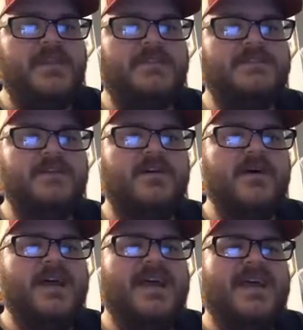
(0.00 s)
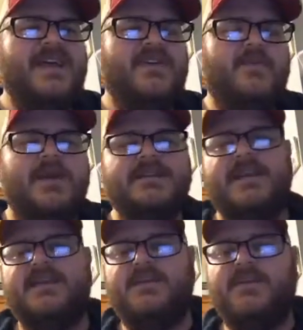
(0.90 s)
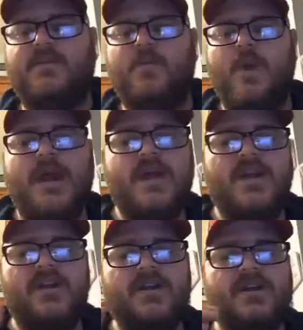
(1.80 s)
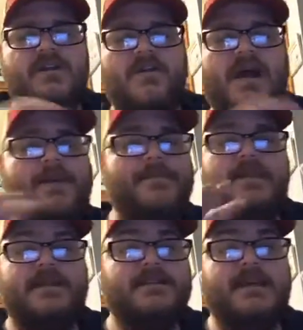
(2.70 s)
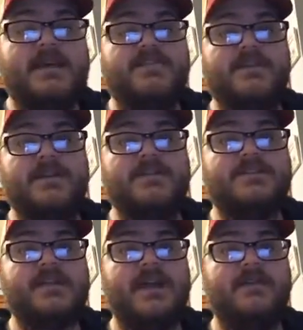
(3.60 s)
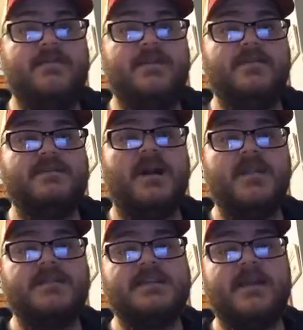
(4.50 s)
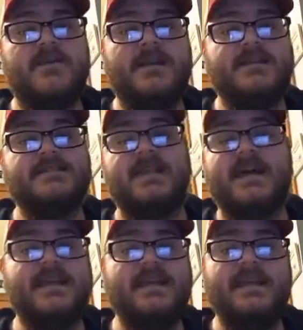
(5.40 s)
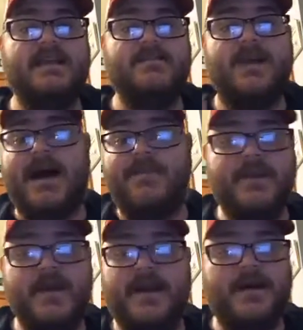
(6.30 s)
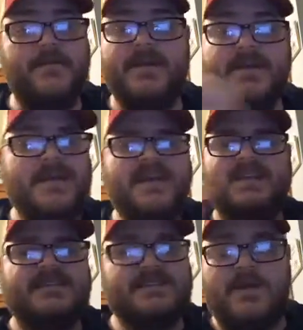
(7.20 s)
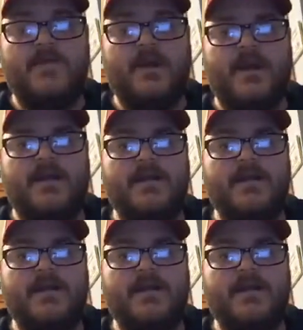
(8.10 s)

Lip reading: So you want to take a look at where your opt-in is entering your site, whether it's on the site already, sliding in, popping up, somewhere.